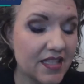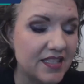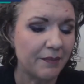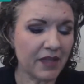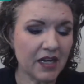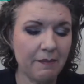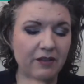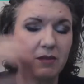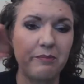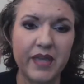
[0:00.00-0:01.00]
Something
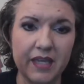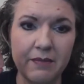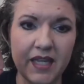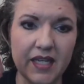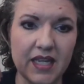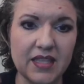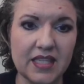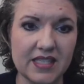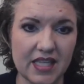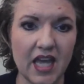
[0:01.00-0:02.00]
about the pigment in
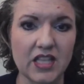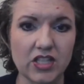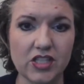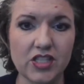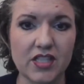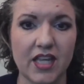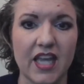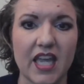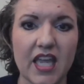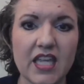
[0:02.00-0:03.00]
these colors,
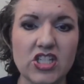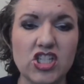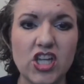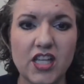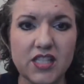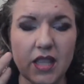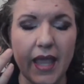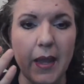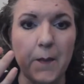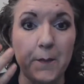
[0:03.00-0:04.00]
it just
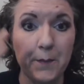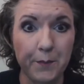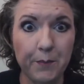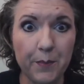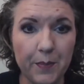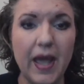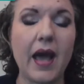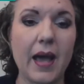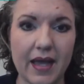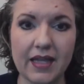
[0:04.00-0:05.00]
like
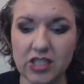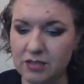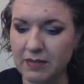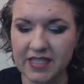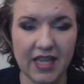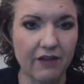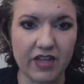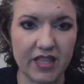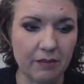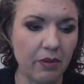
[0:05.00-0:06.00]
pop. It just makes
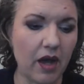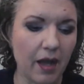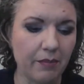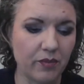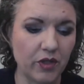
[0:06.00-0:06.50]
everything pop.